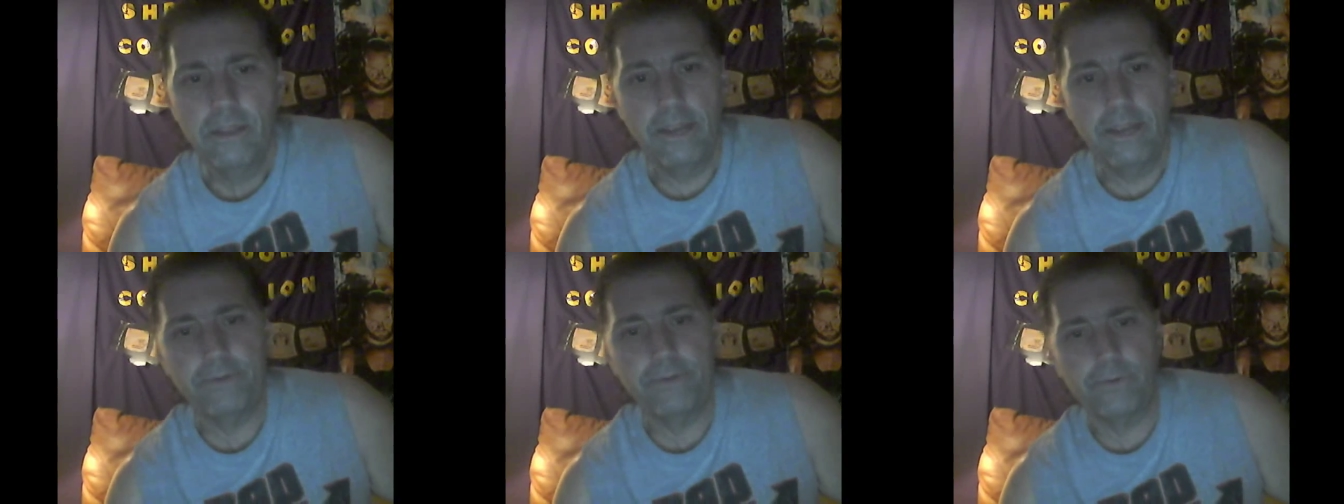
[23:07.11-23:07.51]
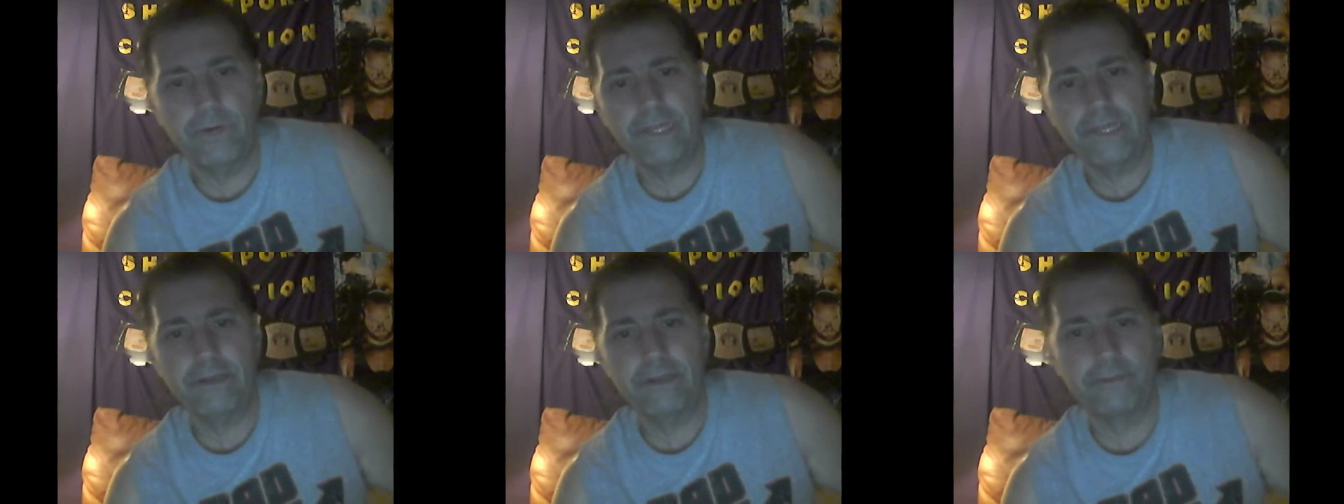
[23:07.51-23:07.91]

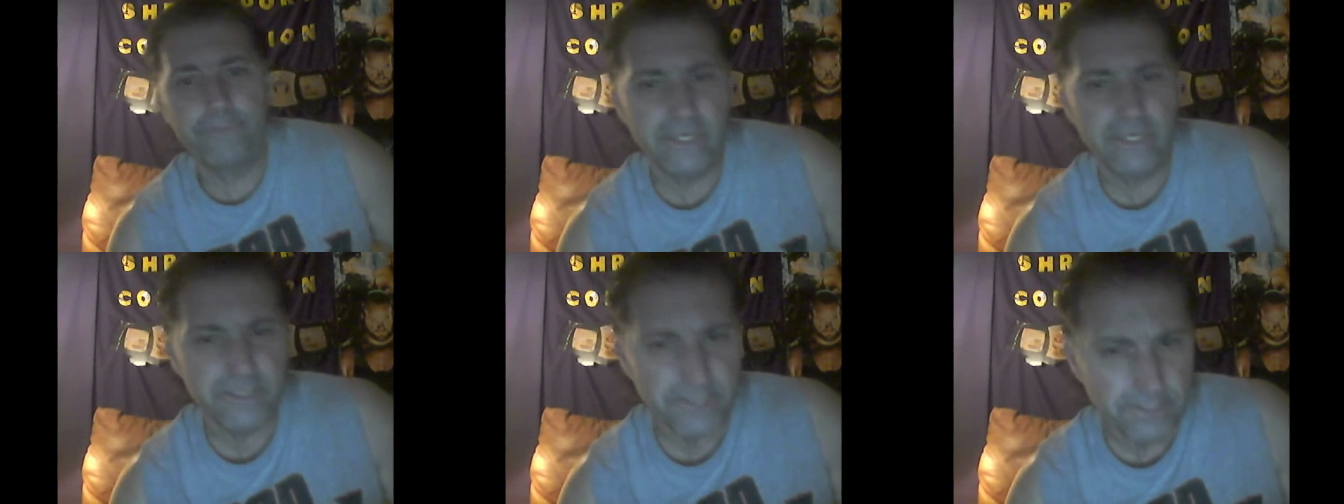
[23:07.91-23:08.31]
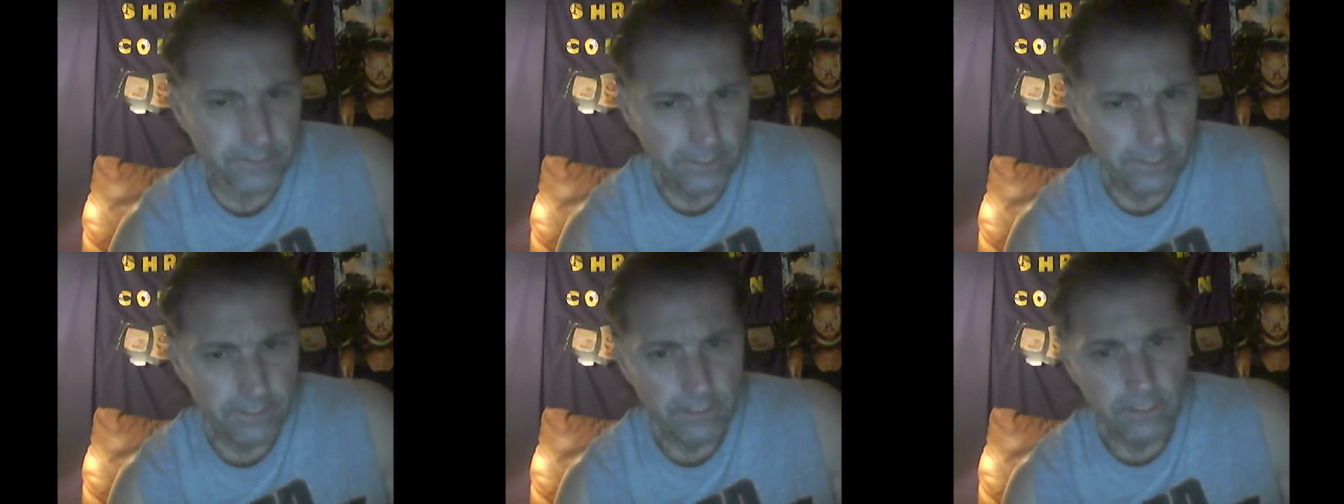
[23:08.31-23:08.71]
Everyone hitting their finishes.
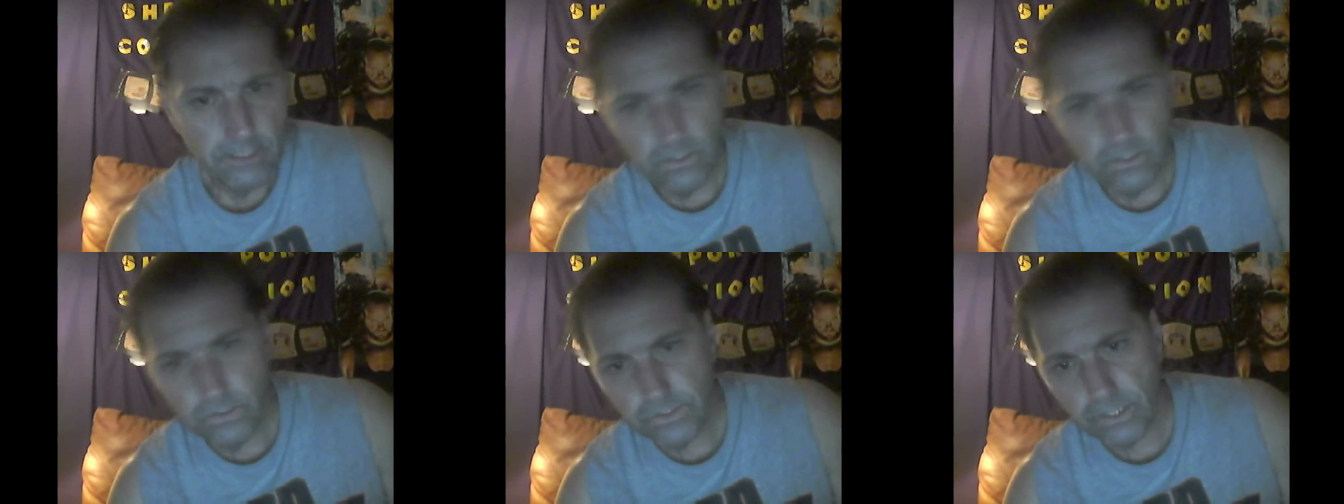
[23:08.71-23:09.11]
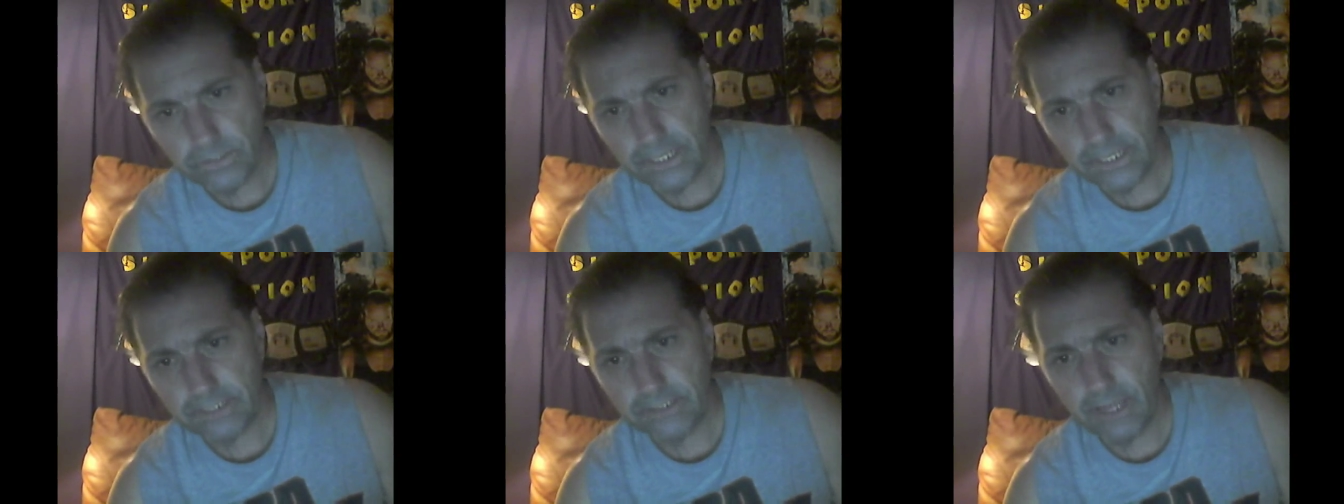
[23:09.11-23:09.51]
Usos
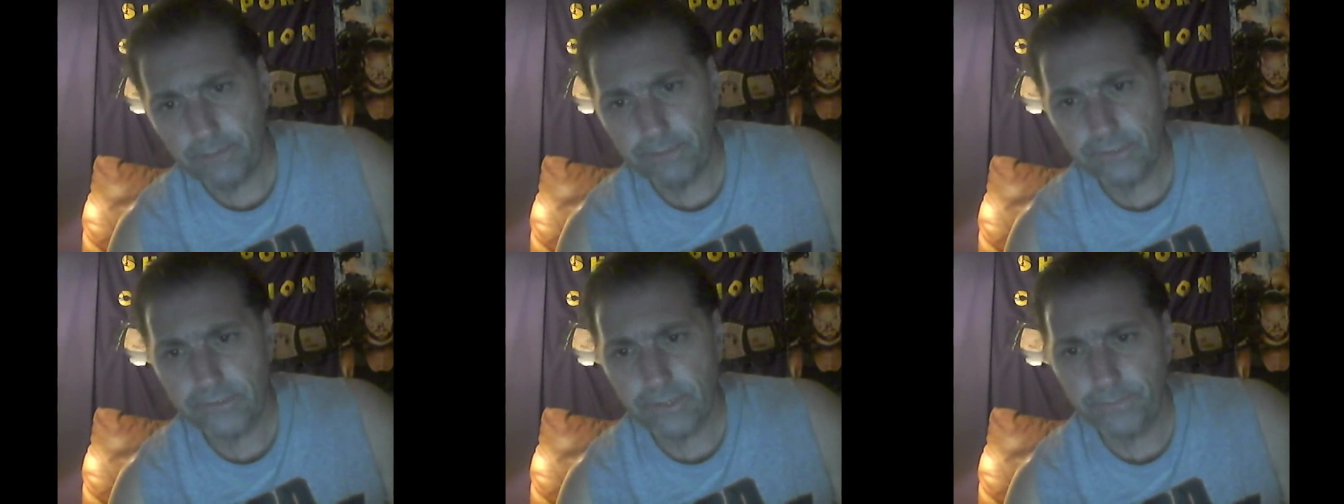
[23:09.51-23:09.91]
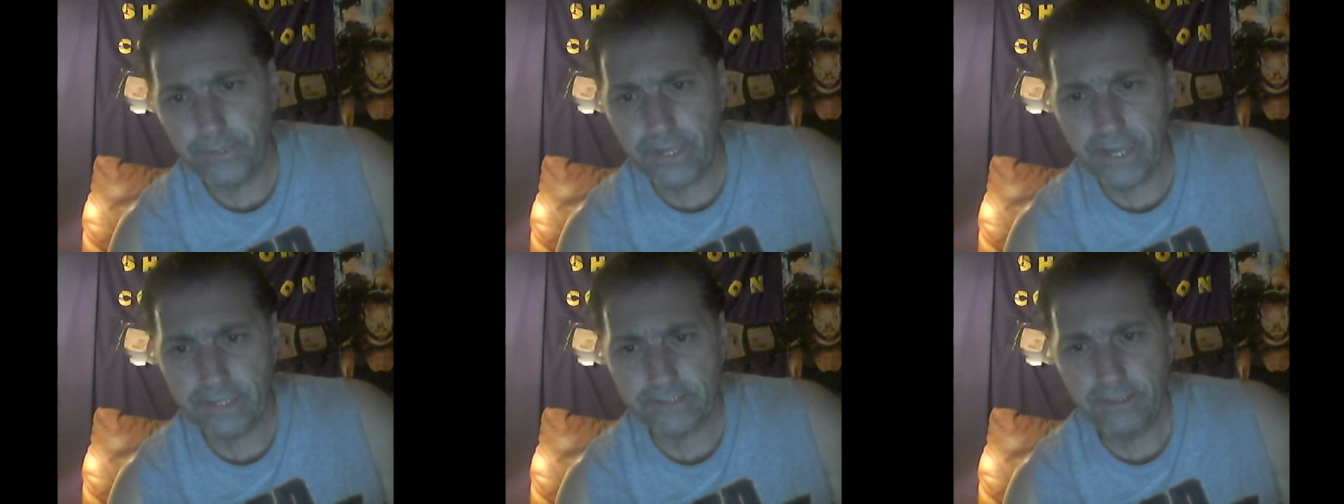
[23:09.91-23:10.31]
hit double super
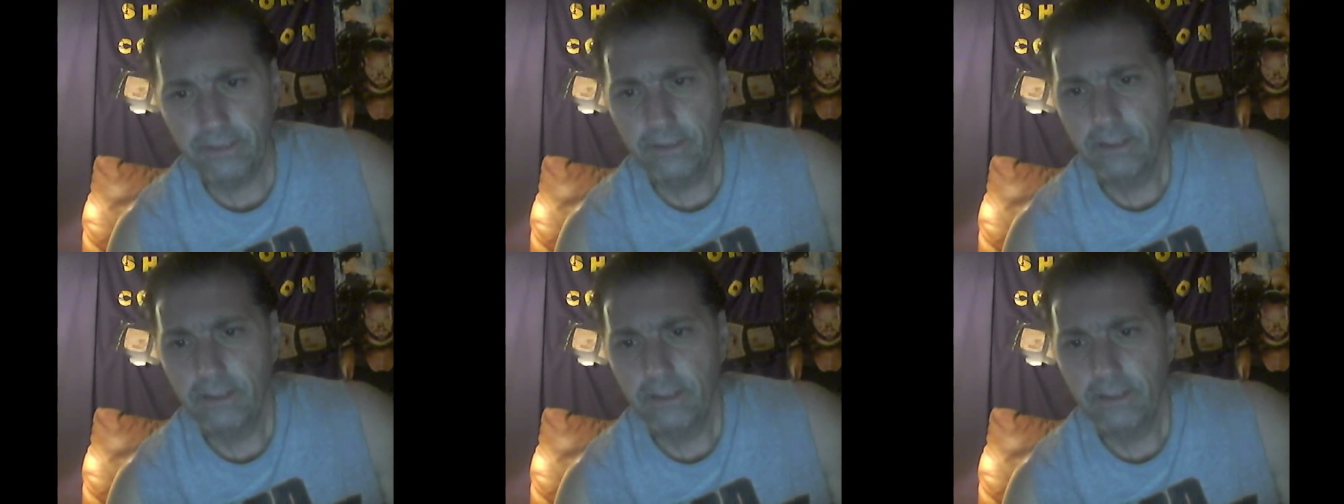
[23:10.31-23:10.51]
kicks.